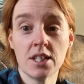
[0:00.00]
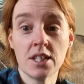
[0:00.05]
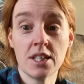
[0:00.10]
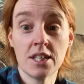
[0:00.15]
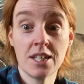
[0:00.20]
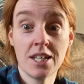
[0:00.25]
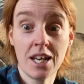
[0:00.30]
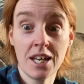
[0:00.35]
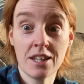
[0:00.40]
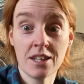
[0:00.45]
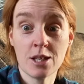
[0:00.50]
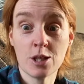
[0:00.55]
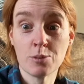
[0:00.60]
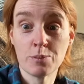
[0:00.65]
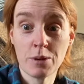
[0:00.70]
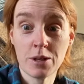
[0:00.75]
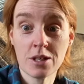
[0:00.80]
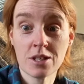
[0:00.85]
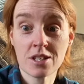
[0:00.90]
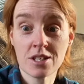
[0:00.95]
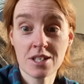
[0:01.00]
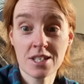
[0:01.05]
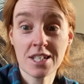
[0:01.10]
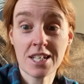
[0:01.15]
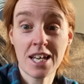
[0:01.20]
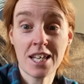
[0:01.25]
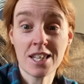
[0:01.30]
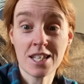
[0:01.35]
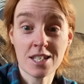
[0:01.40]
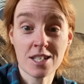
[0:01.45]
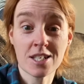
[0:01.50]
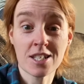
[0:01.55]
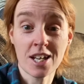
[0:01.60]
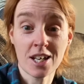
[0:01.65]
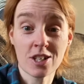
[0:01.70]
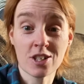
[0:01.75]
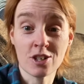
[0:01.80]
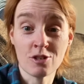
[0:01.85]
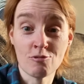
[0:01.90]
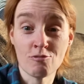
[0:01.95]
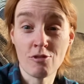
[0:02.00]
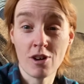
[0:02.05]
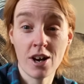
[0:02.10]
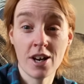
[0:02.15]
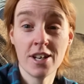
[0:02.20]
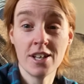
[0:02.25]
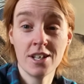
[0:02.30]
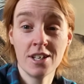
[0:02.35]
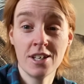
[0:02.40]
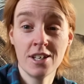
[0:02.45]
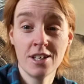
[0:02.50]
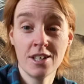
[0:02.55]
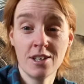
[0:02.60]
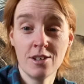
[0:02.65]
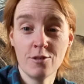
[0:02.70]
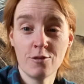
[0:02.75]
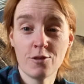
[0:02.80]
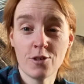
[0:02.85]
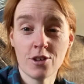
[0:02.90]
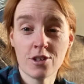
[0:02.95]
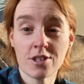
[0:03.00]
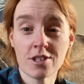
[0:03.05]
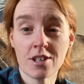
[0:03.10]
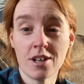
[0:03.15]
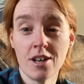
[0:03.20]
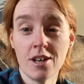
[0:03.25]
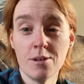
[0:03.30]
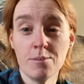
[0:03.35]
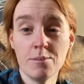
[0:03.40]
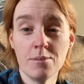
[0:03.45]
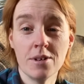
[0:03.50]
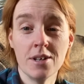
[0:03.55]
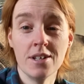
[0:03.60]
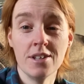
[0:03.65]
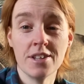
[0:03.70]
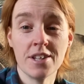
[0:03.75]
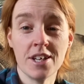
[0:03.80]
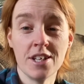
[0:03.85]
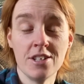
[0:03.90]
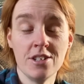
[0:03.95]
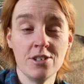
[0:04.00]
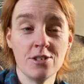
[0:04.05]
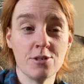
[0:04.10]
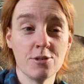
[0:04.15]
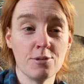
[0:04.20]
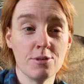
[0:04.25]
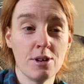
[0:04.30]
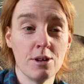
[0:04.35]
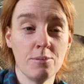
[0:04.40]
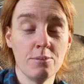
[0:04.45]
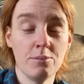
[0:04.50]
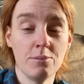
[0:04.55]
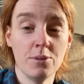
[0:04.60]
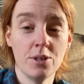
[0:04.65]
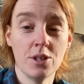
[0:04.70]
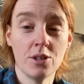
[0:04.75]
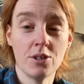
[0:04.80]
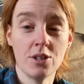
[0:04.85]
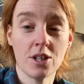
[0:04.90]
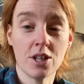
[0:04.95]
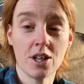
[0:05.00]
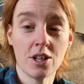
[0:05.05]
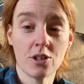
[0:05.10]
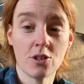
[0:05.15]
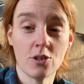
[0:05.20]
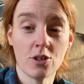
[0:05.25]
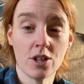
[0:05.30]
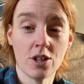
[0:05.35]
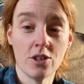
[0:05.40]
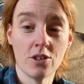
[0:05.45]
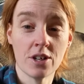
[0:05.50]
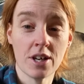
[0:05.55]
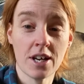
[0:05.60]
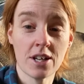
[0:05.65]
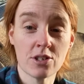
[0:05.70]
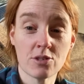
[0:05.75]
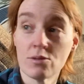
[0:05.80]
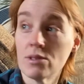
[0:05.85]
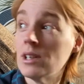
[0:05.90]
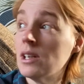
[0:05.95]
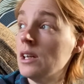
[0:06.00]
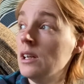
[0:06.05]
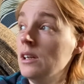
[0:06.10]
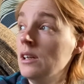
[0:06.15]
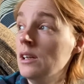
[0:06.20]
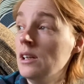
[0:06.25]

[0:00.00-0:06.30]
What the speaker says: Get this section right first time, and then you're kind of cooking on gas, really.